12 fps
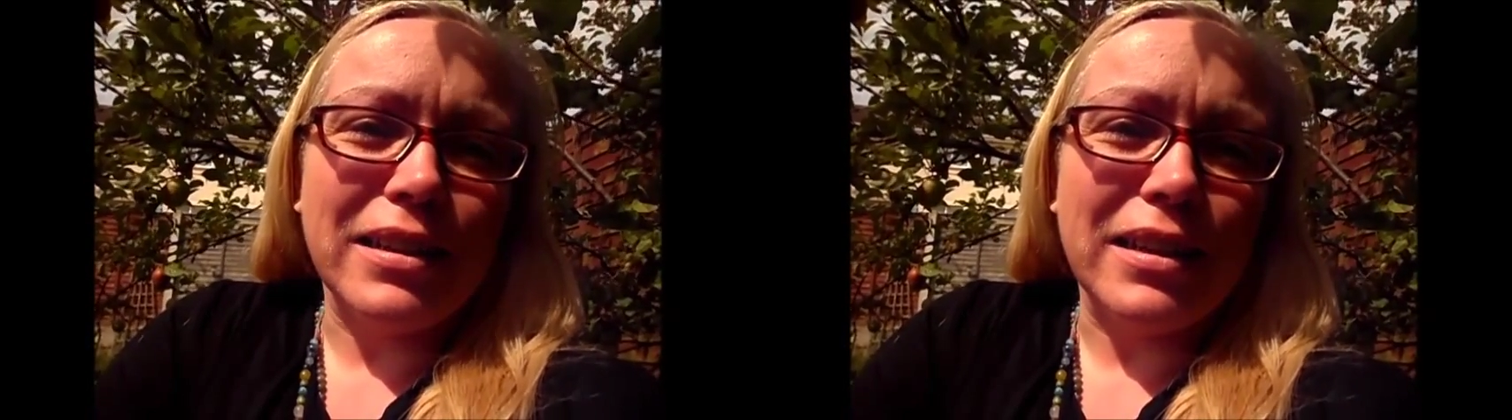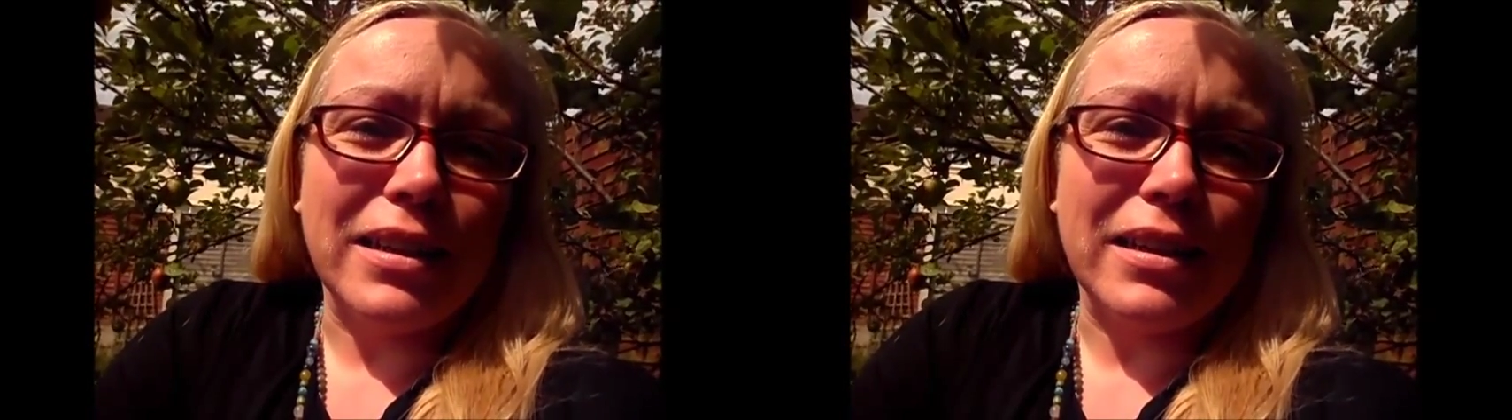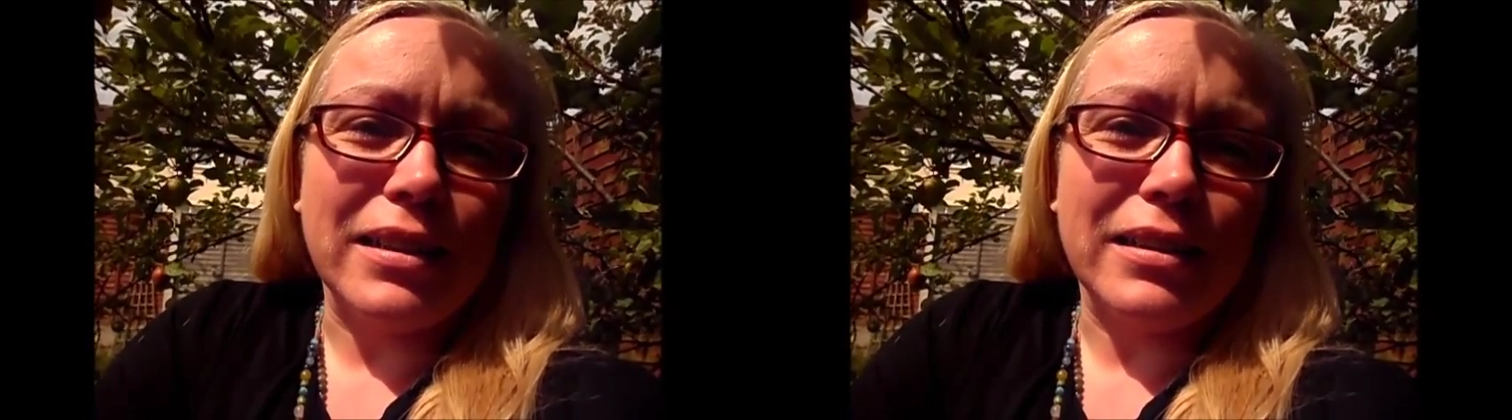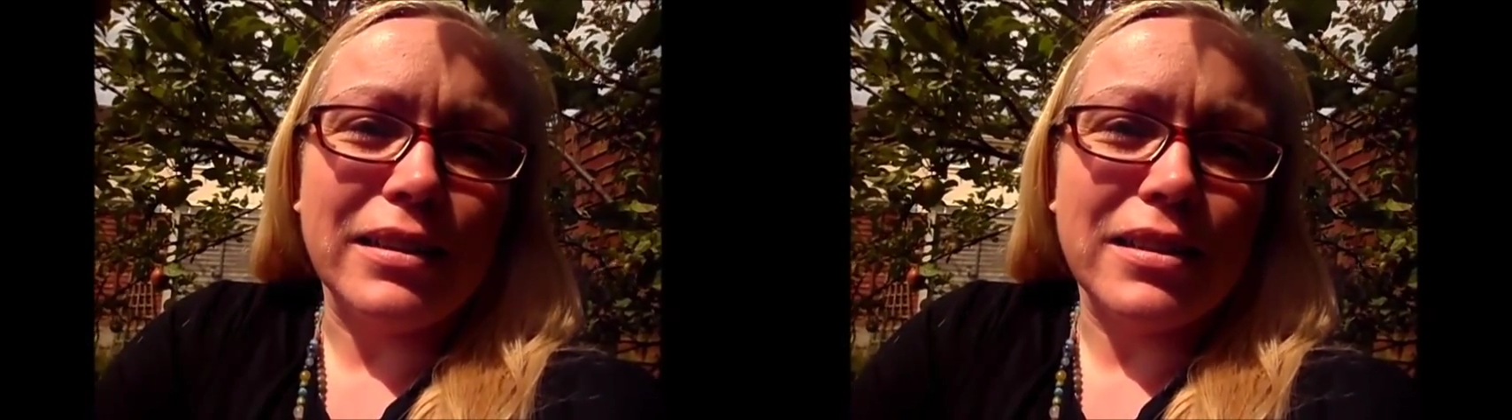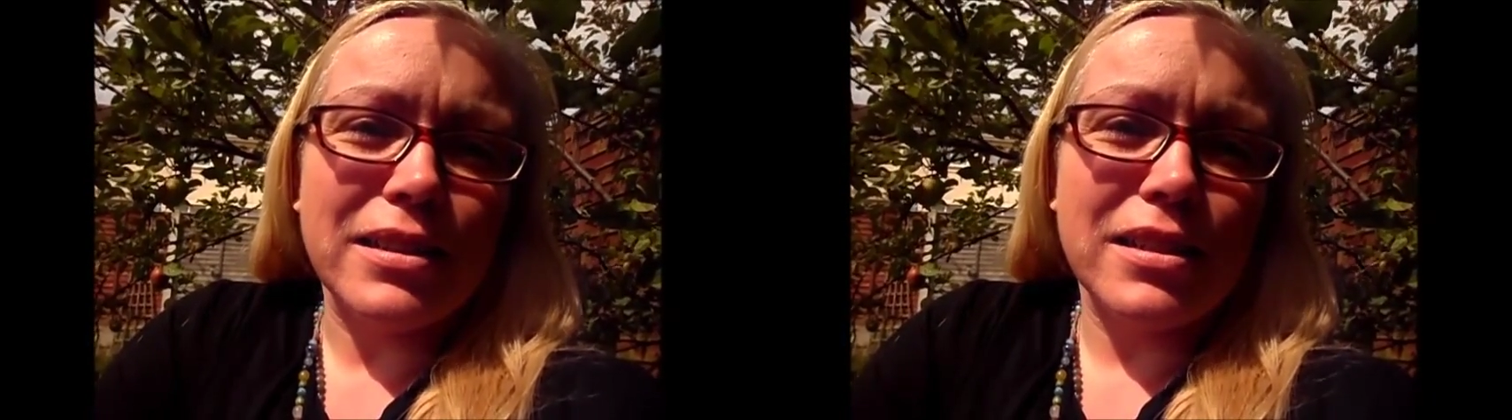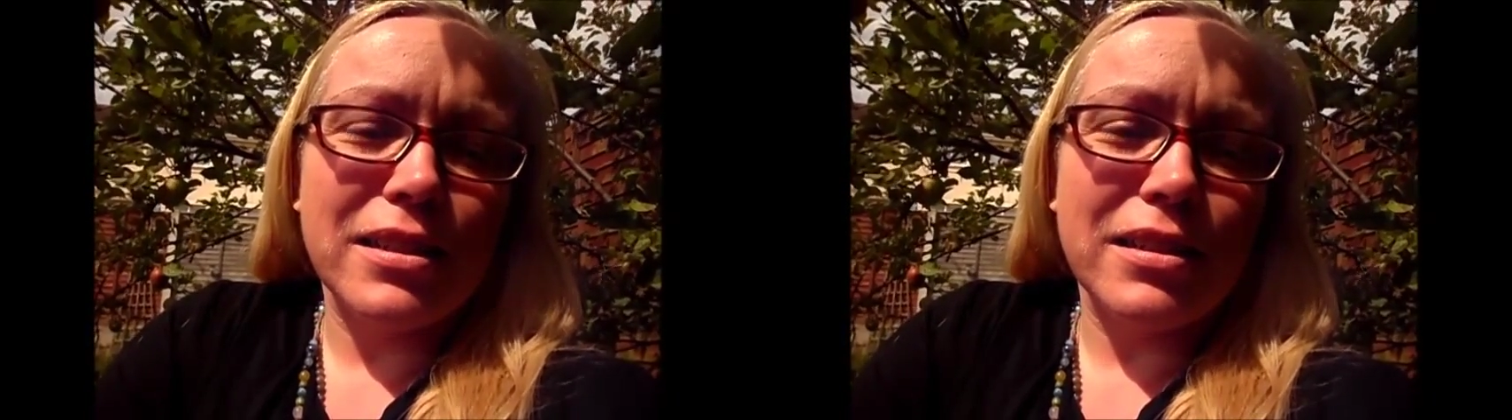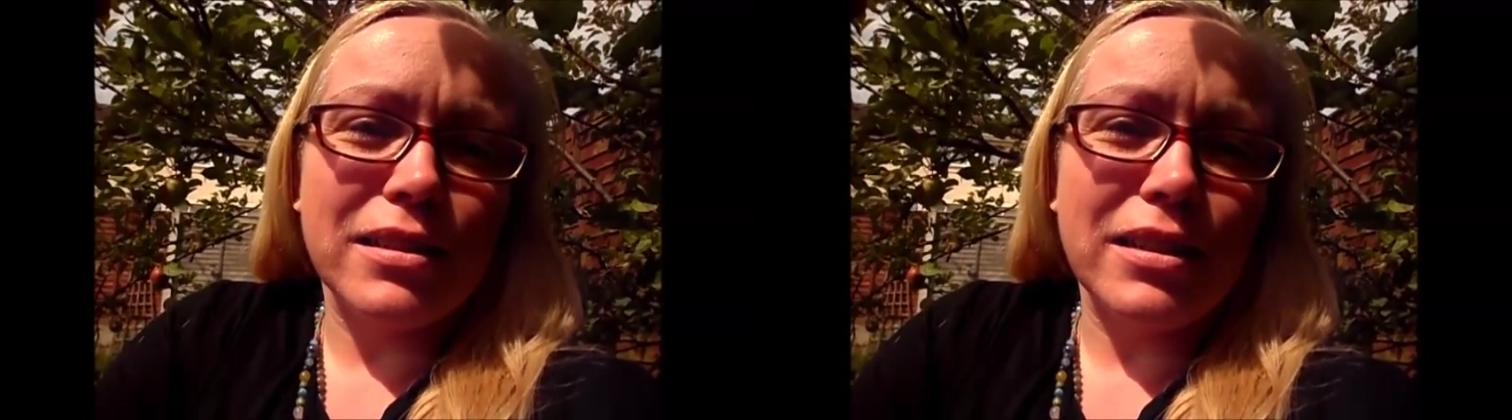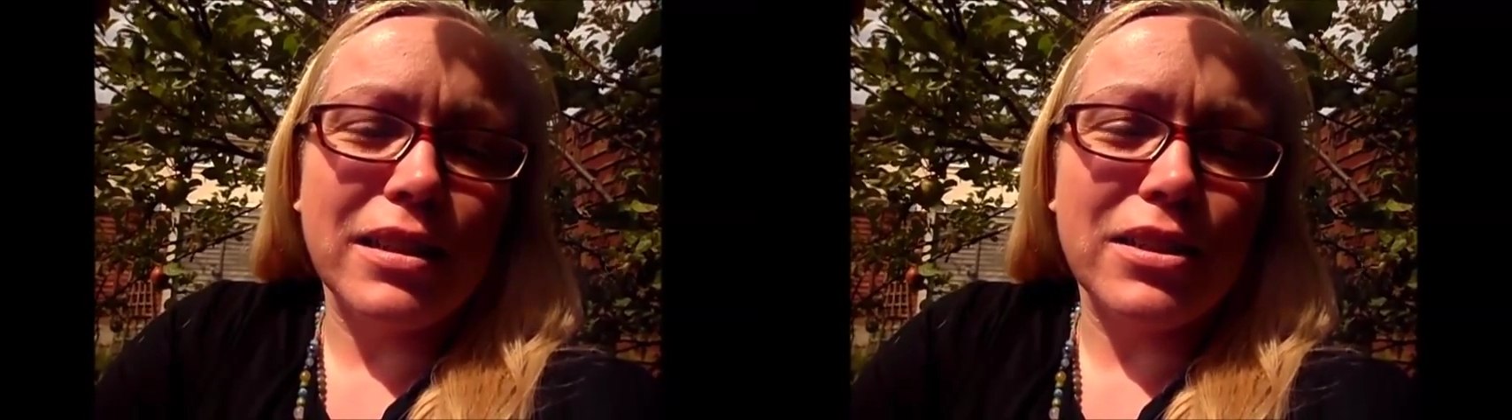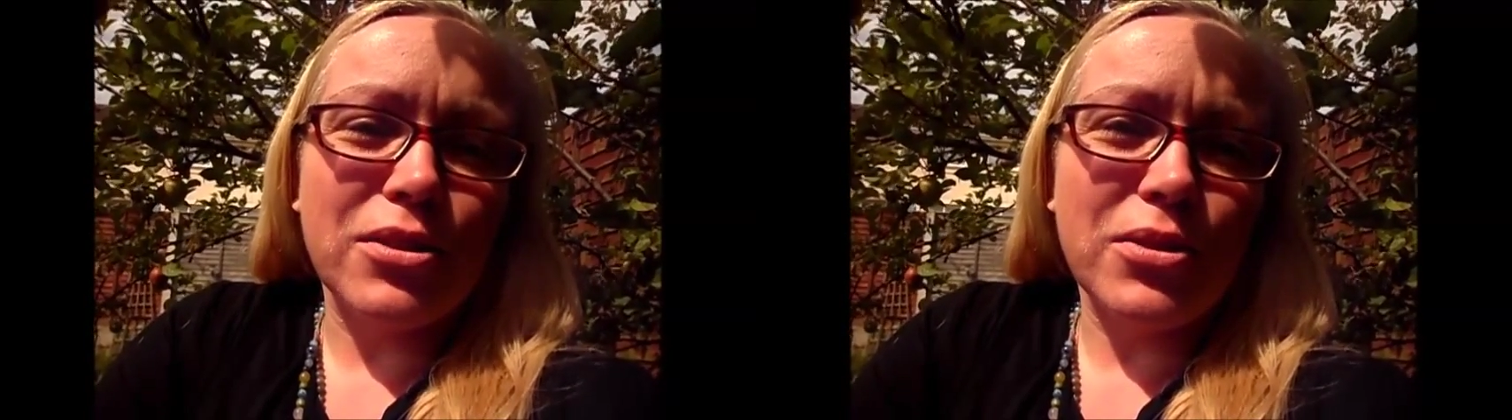And
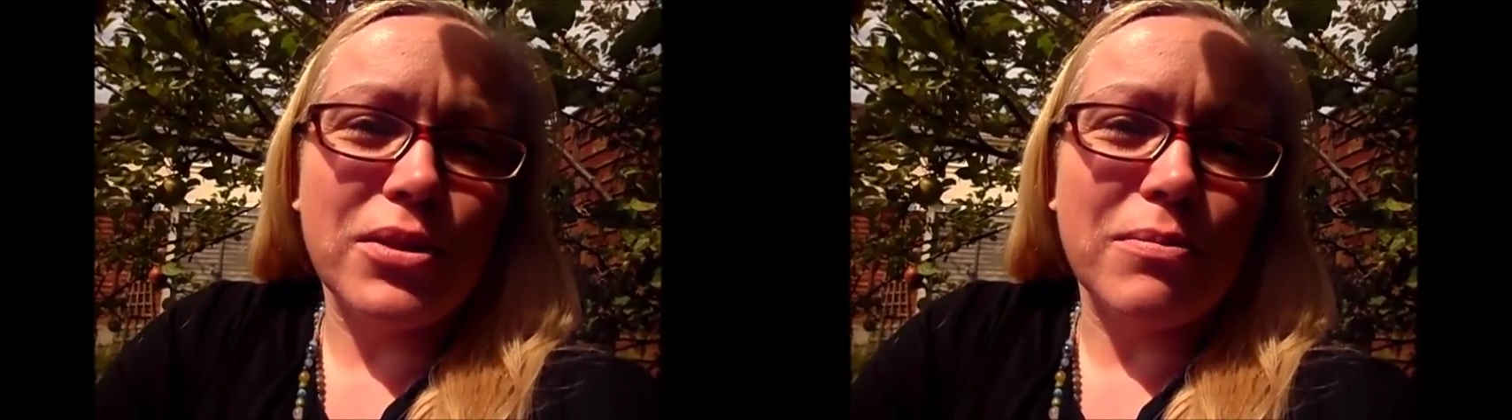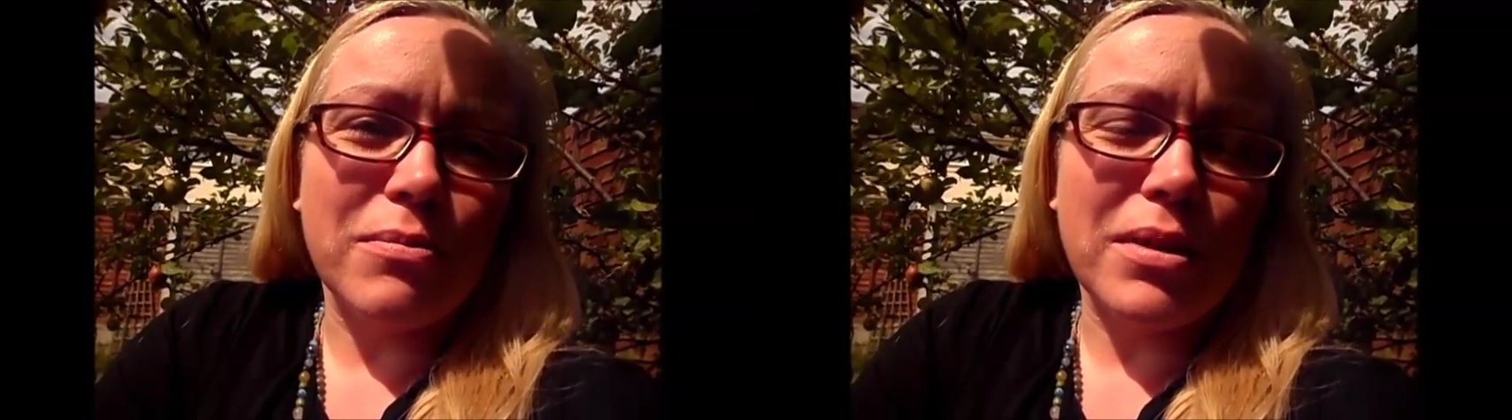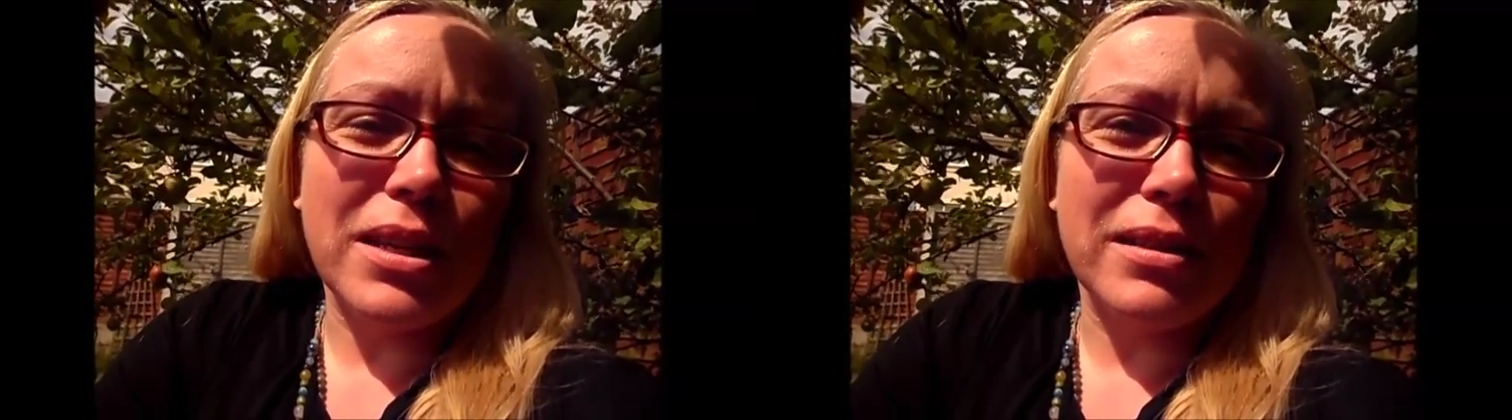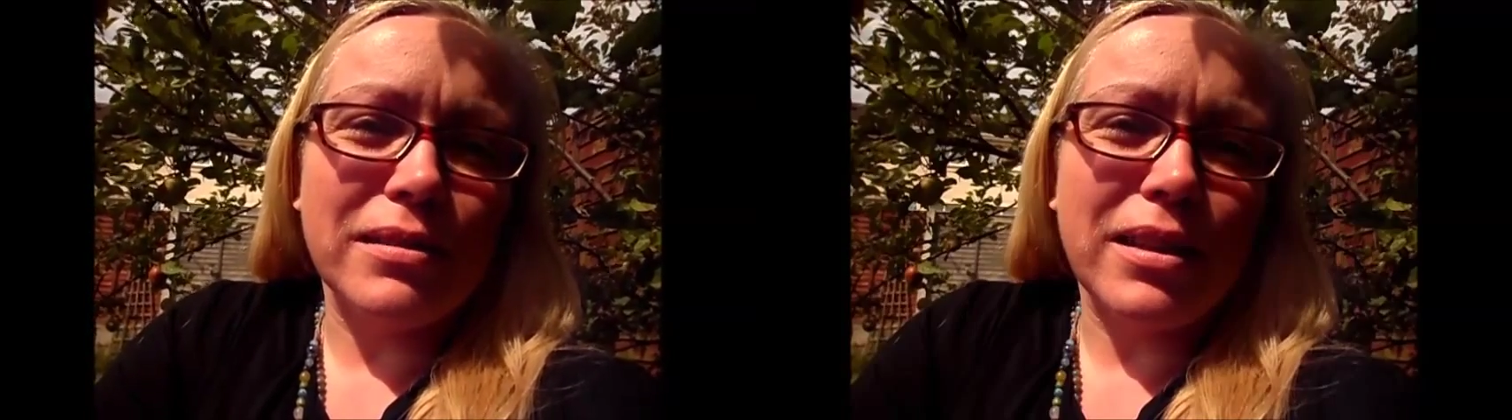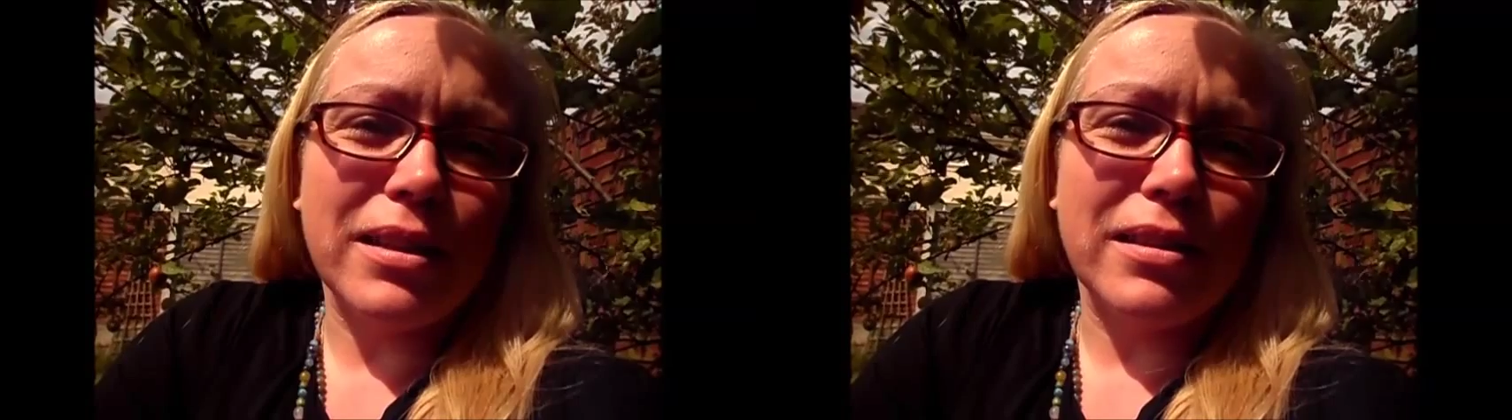it doesn't mean that